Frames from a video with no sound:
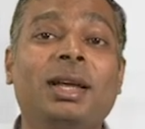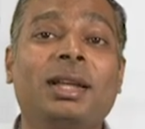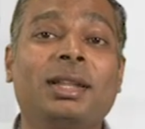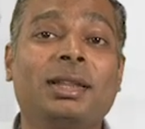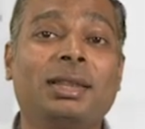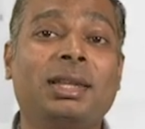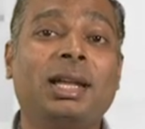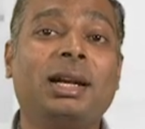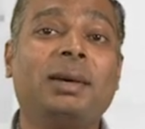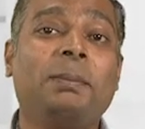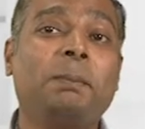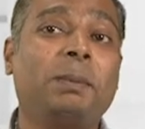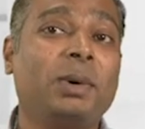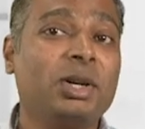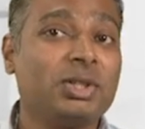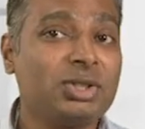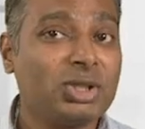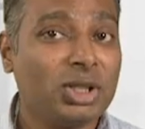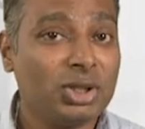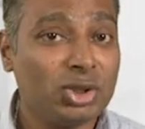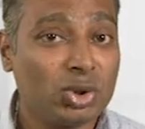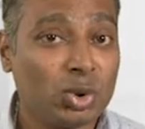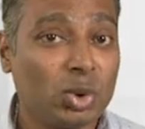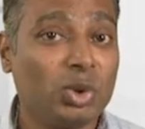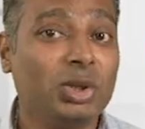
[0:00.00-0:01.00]
that
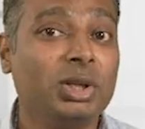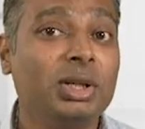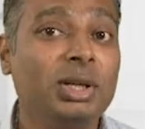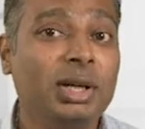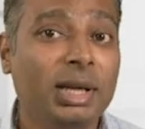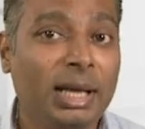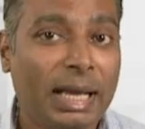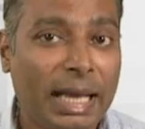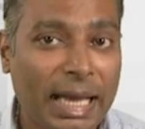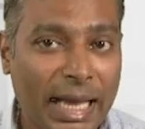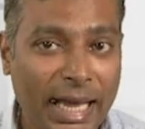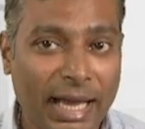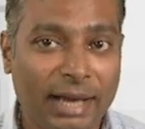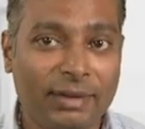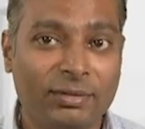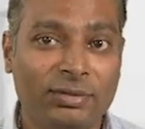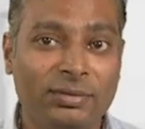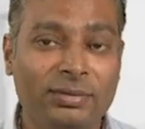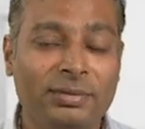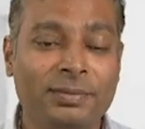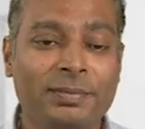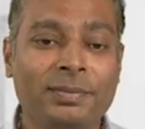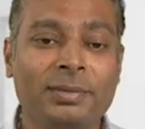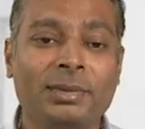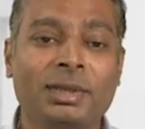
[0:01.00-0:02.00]
person should have.
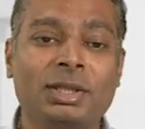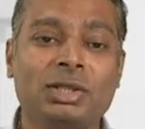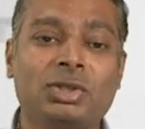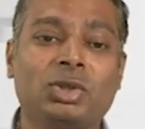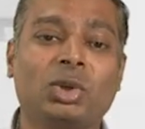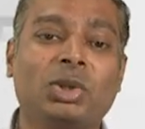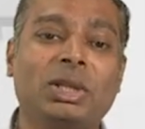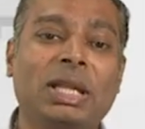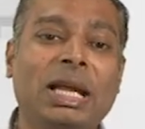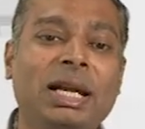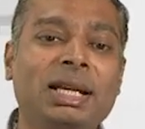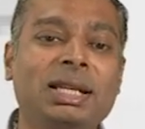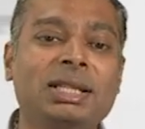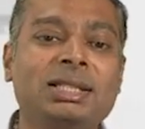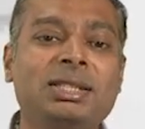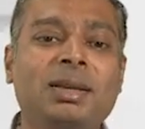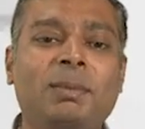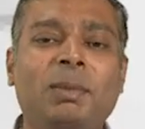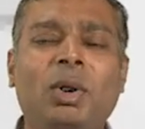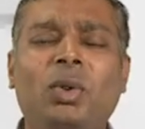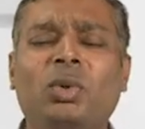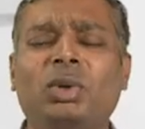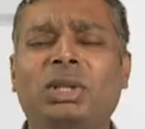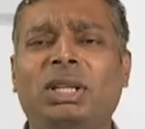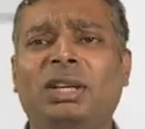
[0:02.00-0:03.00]
So that is
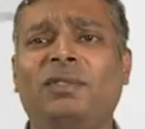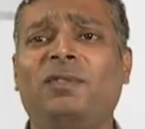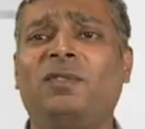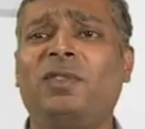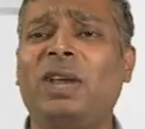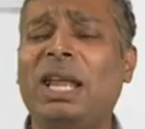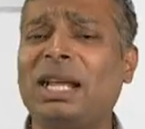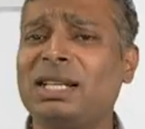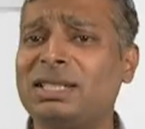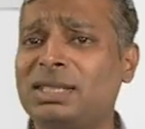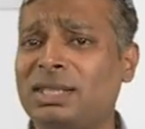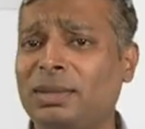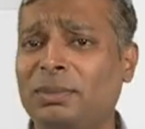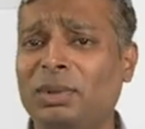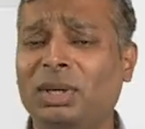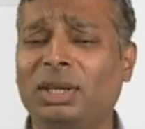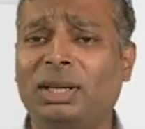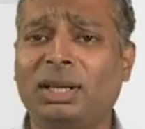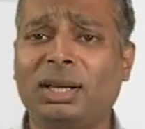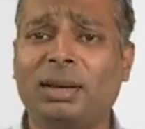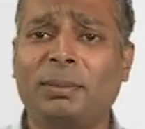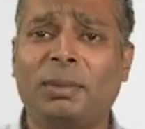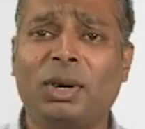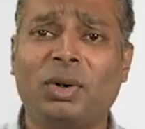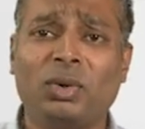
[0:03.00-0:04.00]
about the
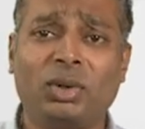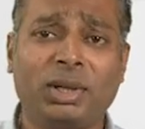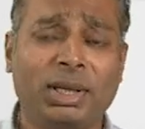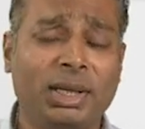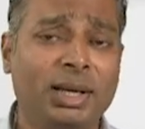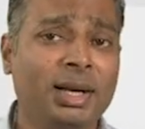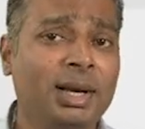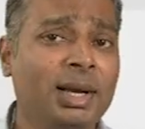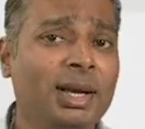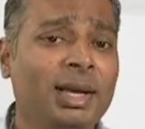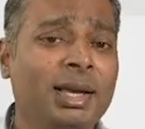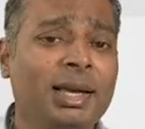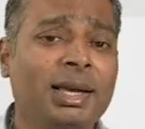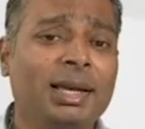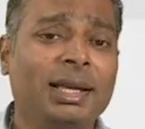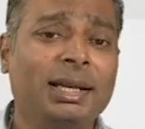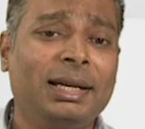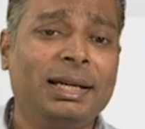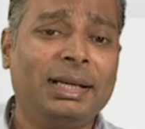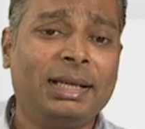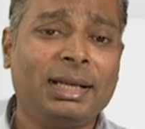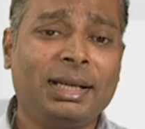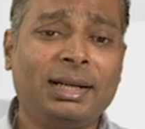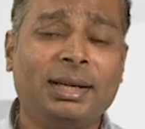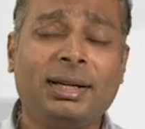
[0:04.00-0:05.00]
flexibility about a
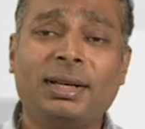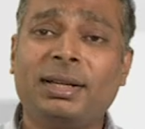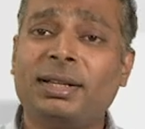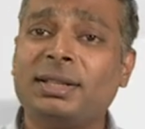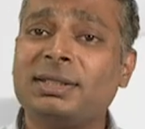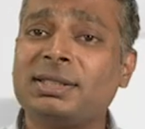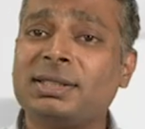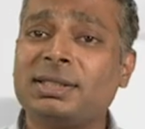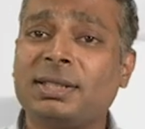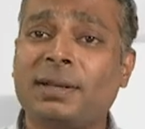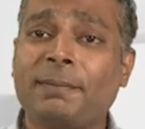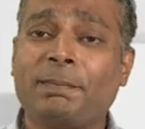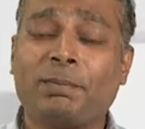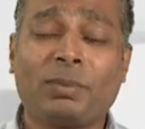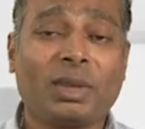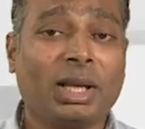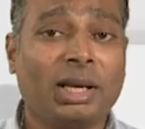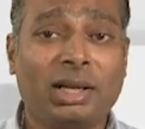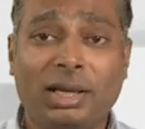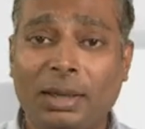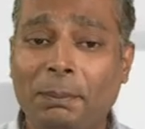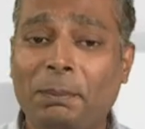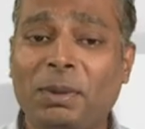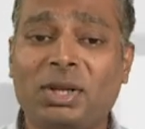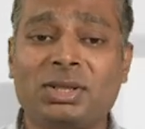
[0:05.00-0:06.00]
retailer's
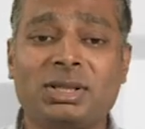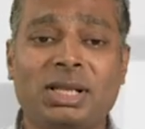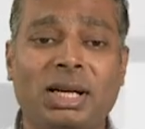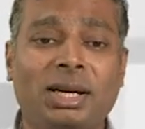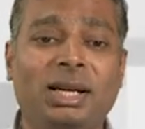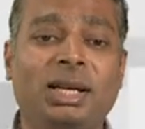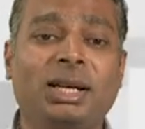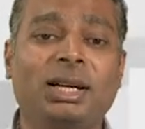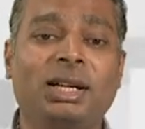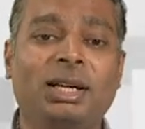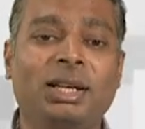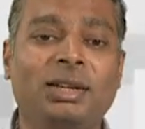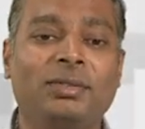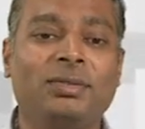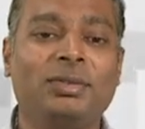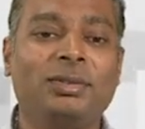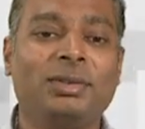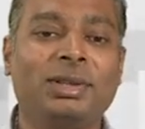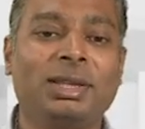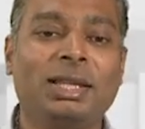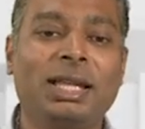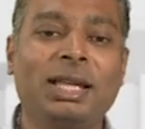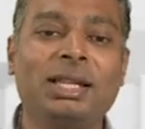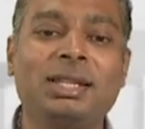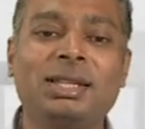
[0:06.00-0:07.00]
representative.
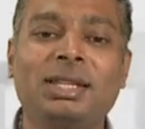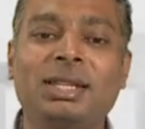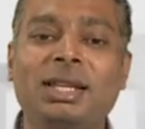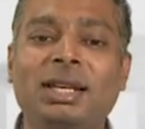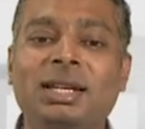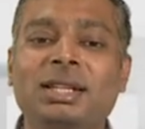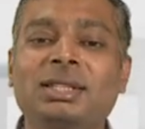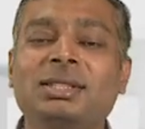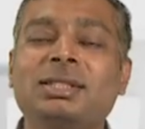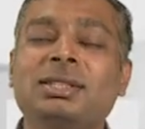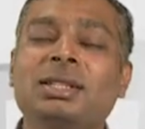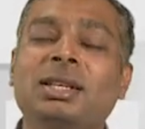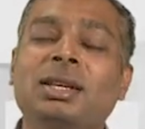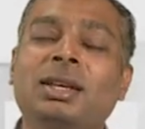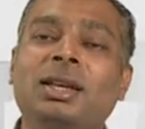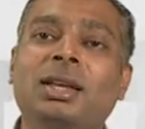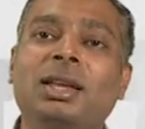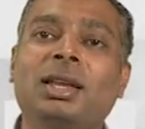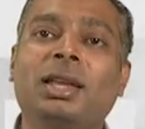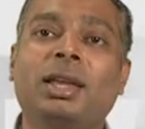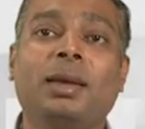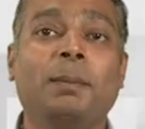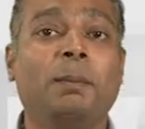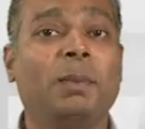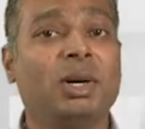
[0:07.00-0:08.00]
Then there is,
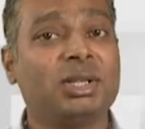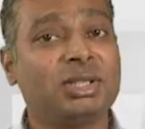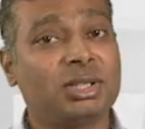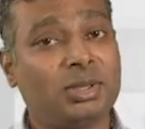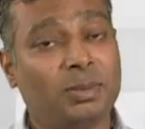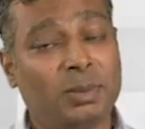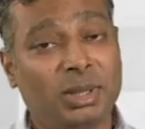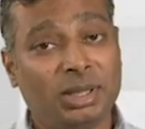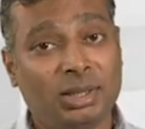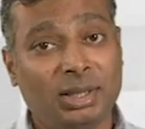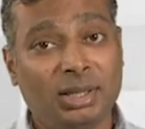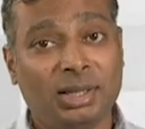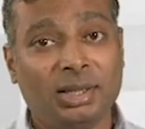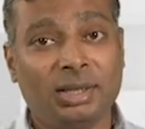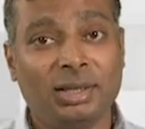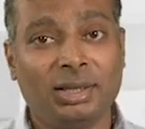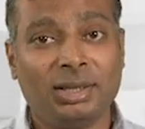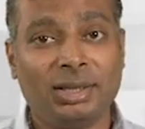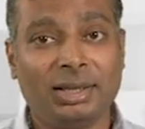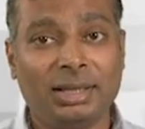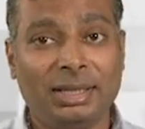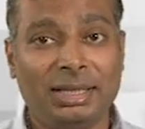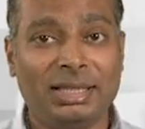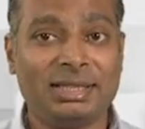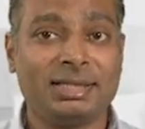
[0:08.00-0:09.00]
he must be
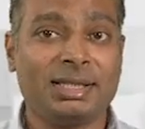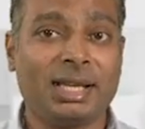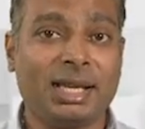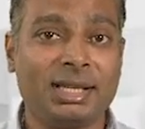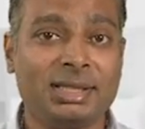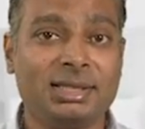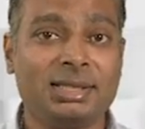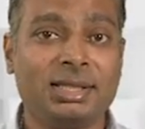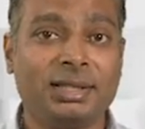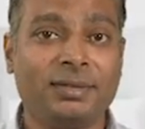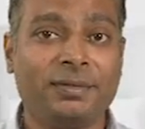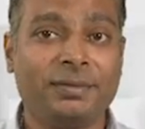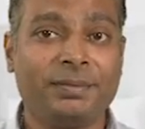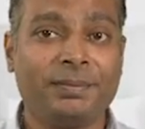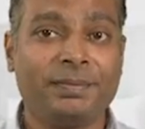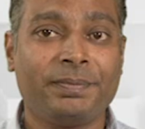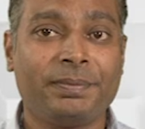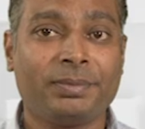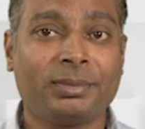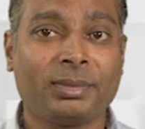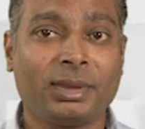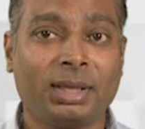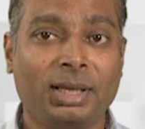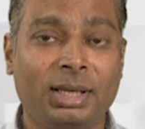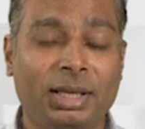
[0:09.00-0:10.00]
decisive.
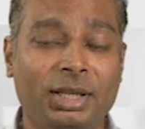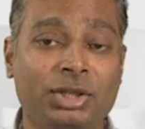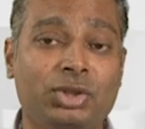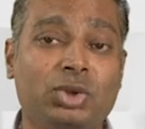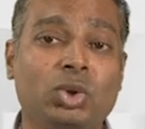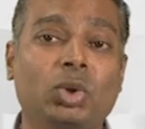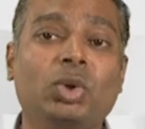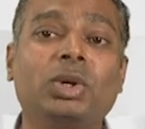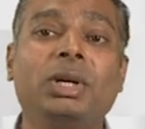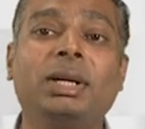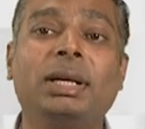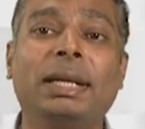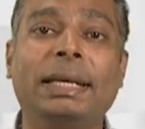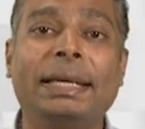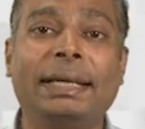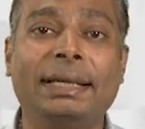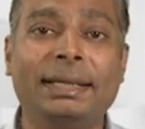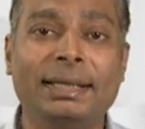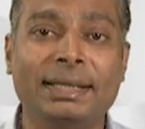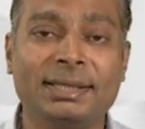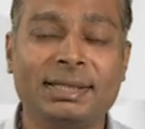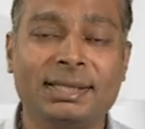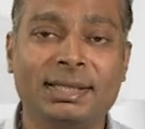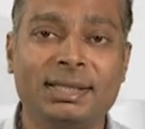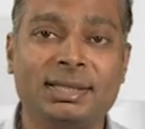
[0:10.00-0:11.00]
He should take
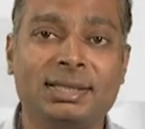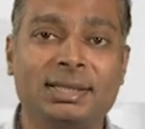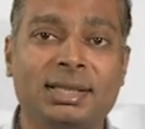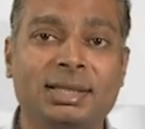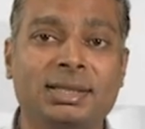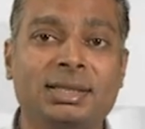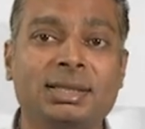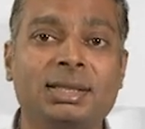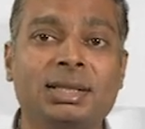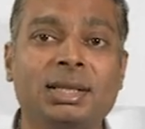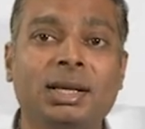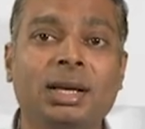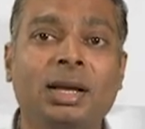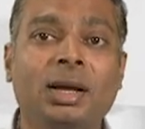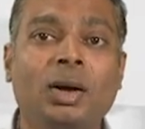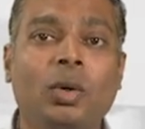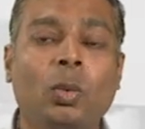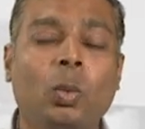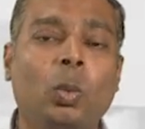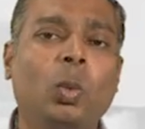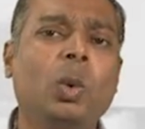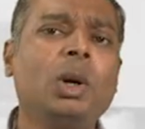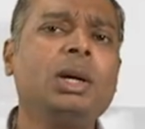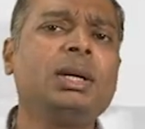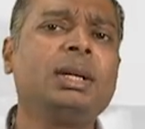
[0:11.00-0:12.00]
decisions.
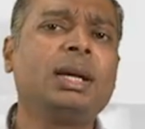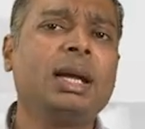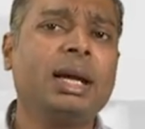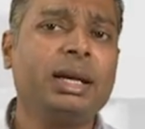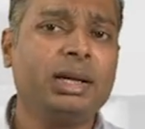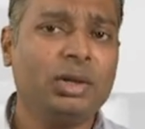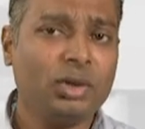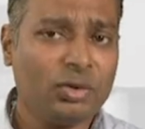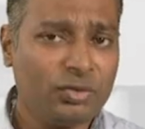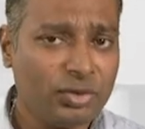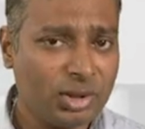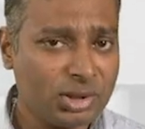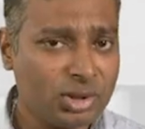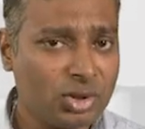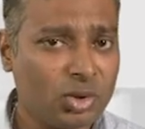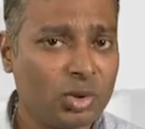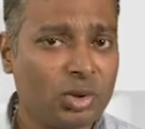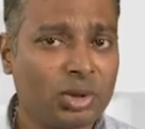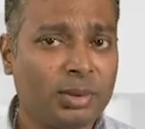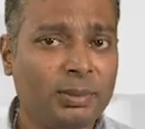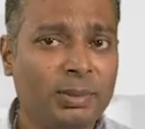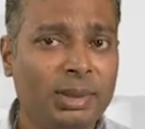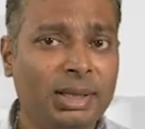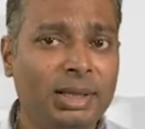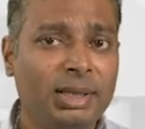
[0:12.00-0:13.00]
What kind of
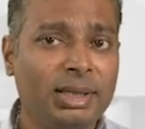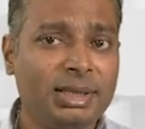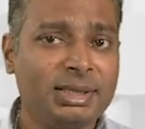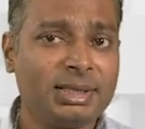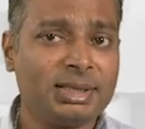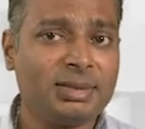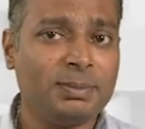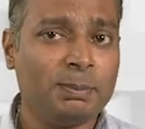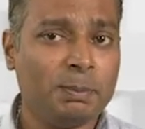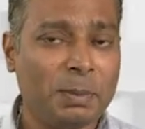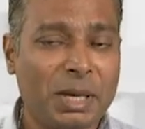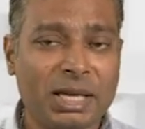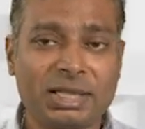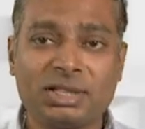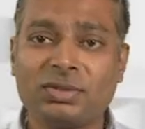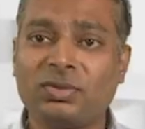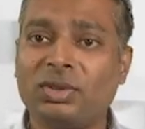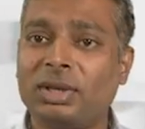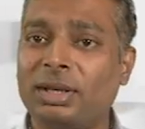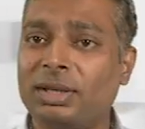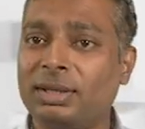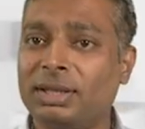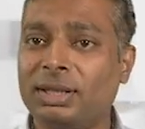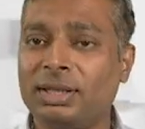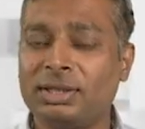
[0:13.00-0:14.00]
assortment is best
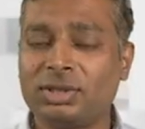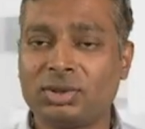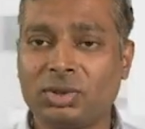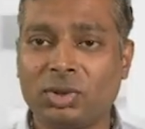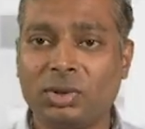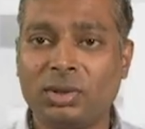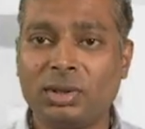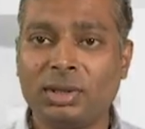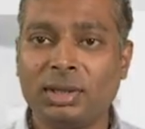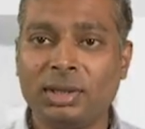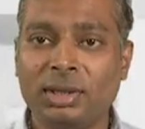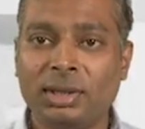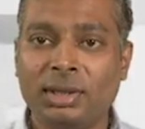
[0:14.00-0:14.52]
for their store,